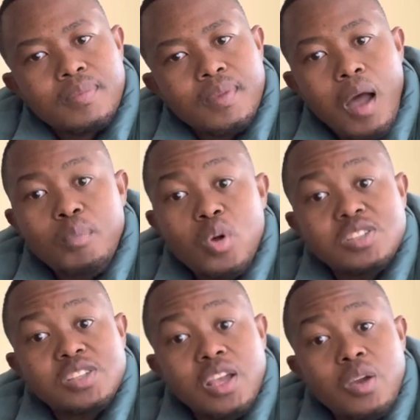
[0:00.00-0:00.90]
I'm not
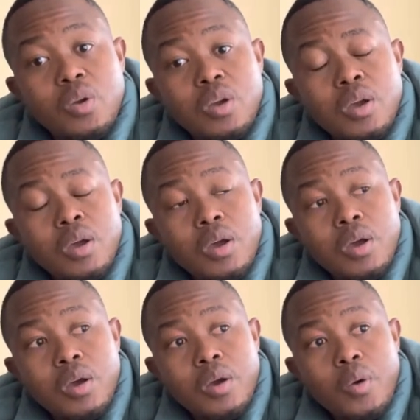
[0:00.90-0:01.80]
saying
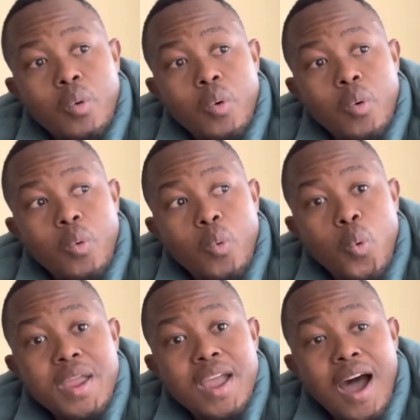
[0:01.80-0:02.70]

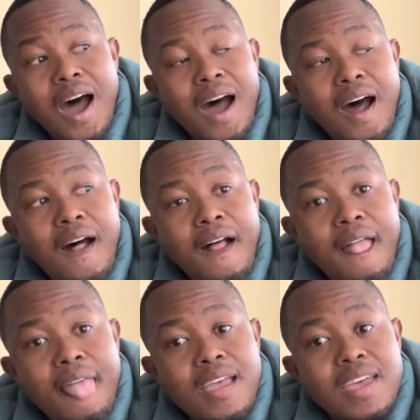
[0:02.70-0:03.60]
we are
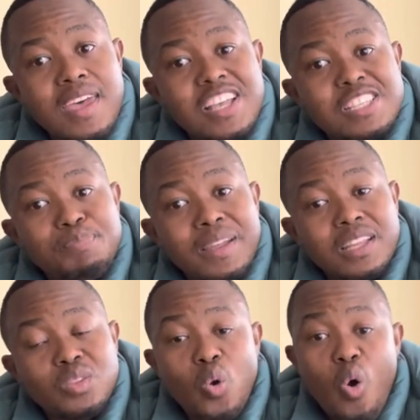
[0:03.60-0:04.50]

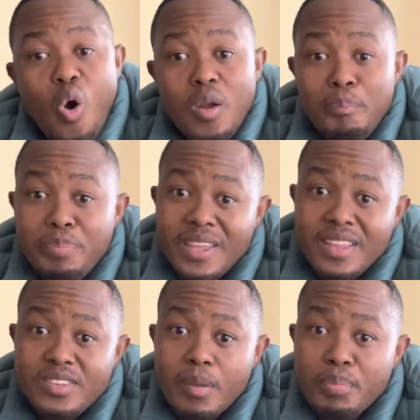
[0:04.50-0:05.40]
expected to all be
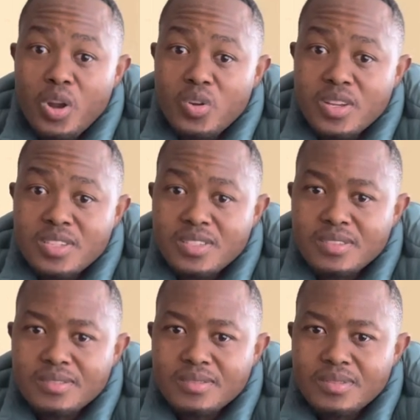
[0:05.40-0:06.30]
entrepreneurs.
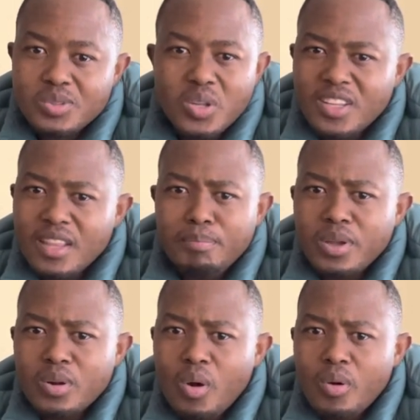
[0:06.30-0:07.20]
Don't get me
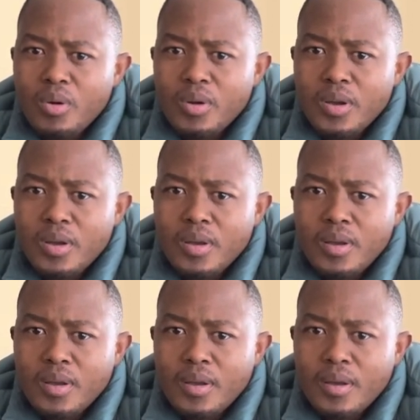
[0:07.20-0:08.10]
wrong.
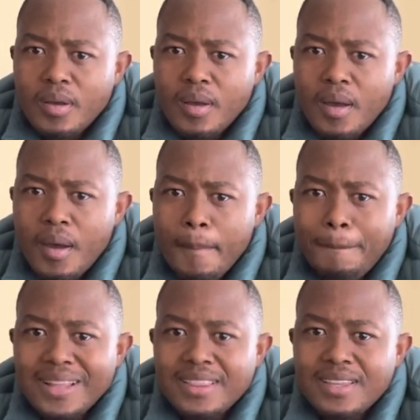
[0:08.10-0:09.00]

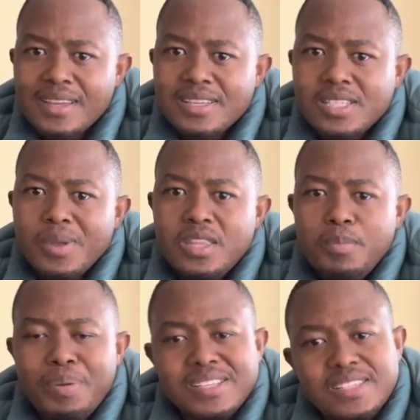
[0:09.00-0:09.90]
But
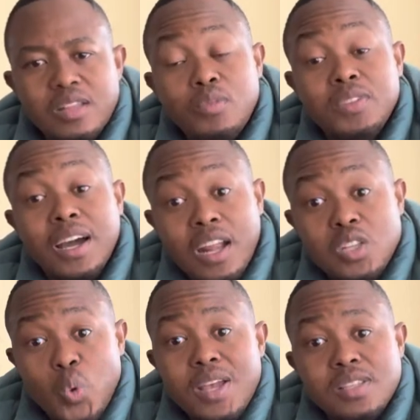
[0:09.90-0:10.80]
70% of the
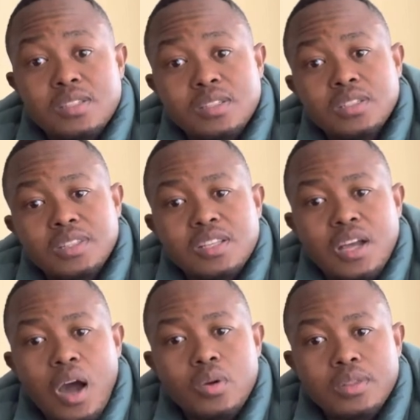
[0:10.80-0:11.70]
graduates in this
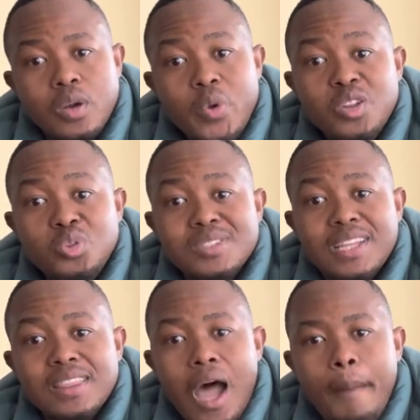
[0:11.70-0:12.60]
country, we need to
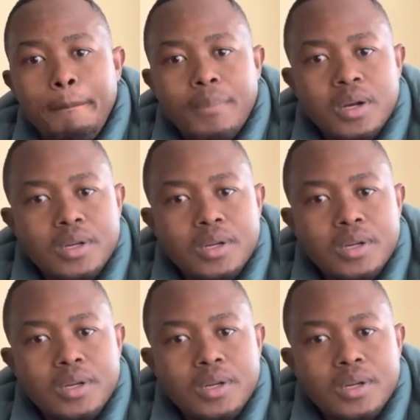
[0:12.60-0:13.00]
stand up.